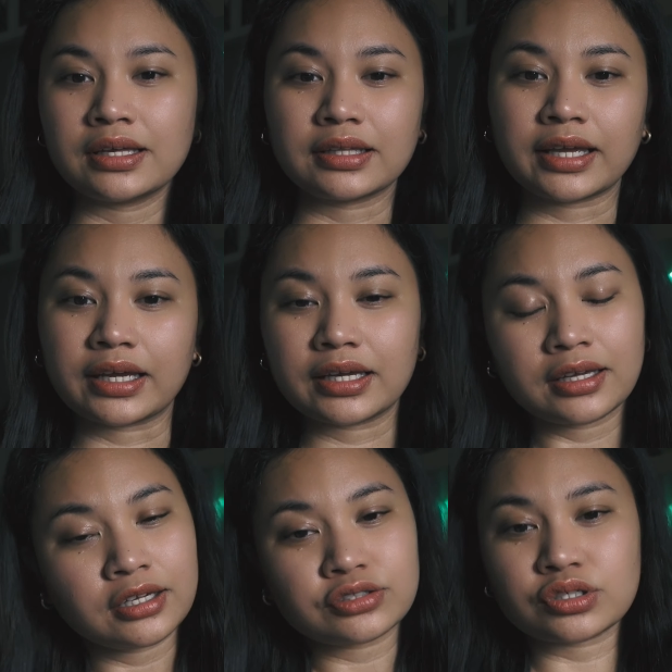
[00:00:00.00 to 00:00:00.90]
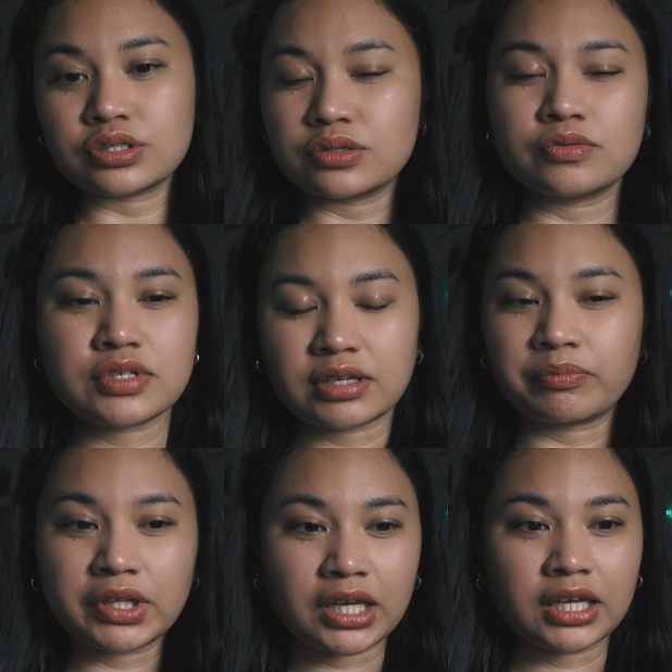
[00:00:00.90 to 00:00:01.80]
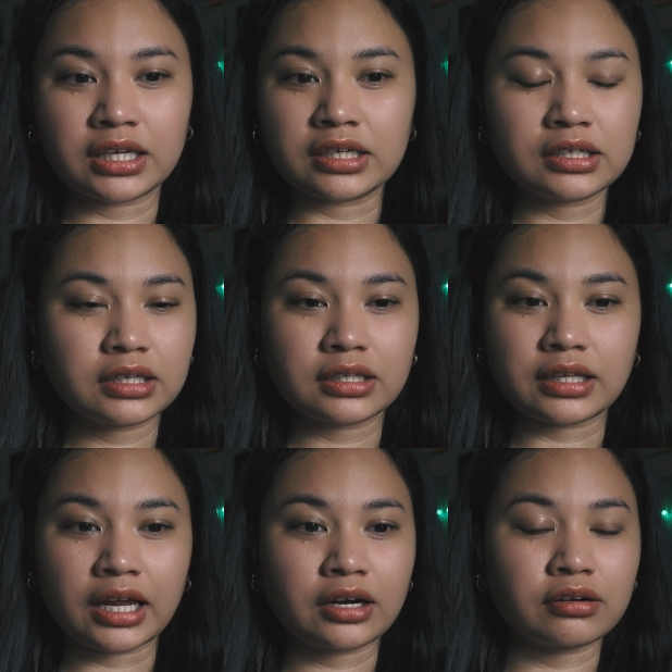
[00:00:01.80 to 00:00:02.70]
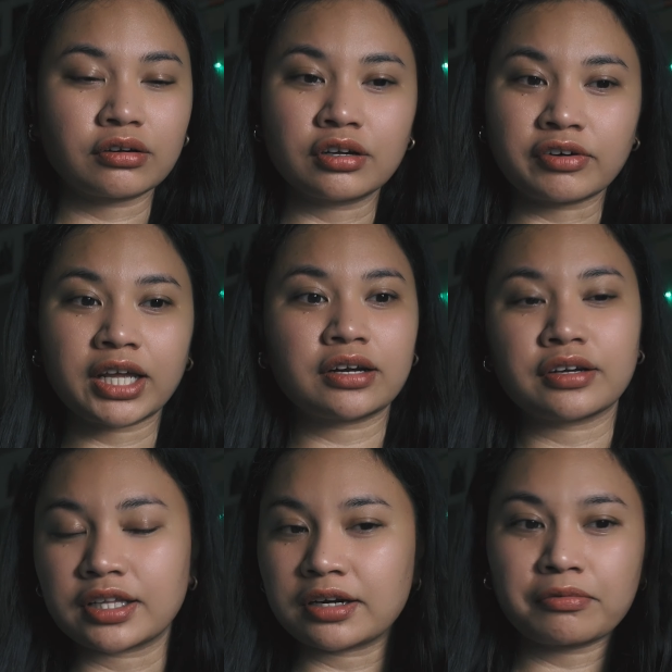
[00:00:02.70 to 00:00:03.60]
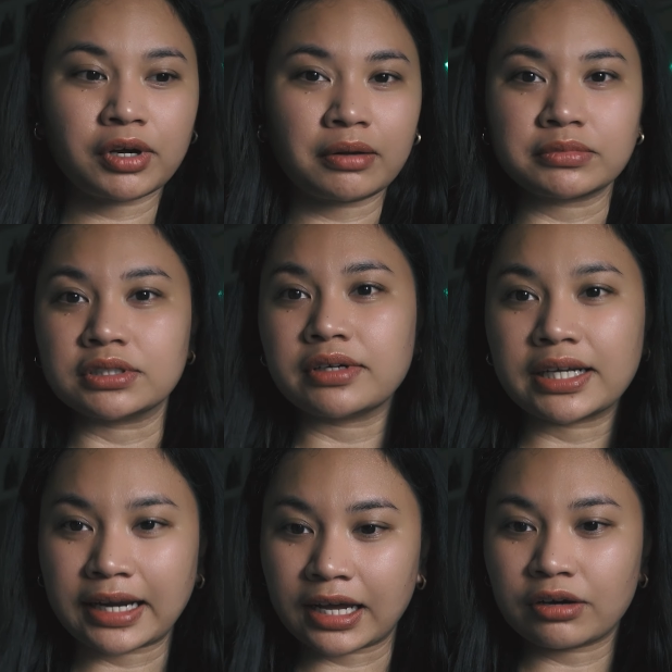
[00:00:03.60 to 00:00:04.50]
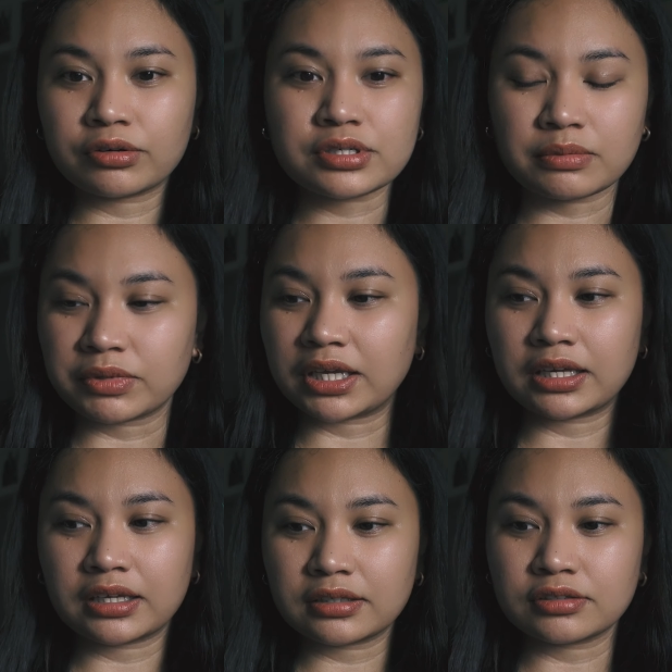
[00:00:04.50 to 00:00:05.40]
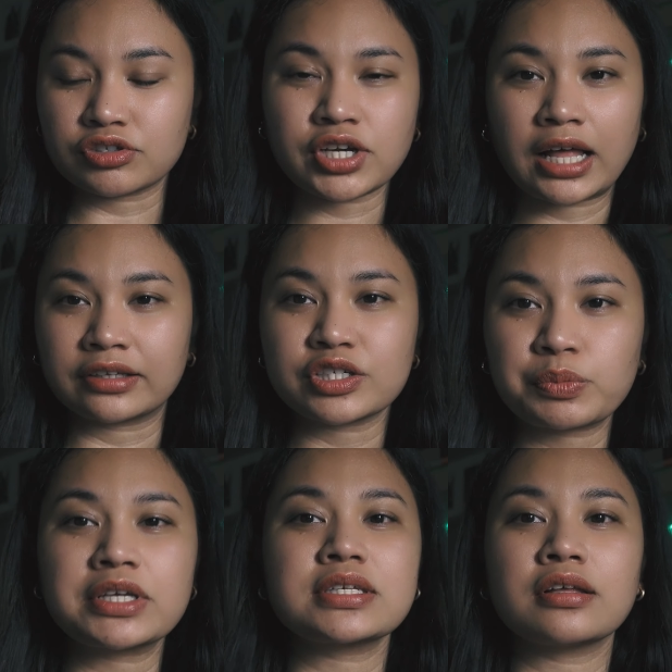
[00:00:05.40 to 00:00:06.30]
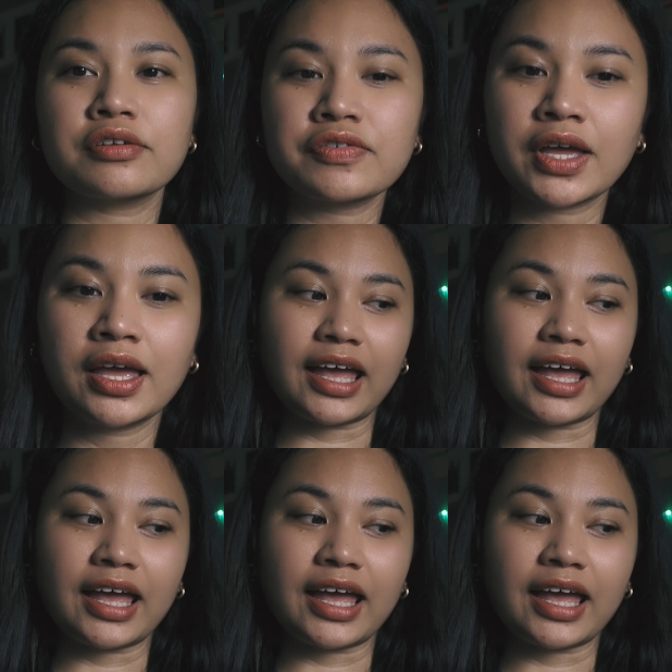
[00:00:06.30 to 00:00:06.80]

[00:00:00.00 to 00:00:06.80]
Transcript: like to do something, I don't know, greater than what I'm doing now, or something to challenge myself.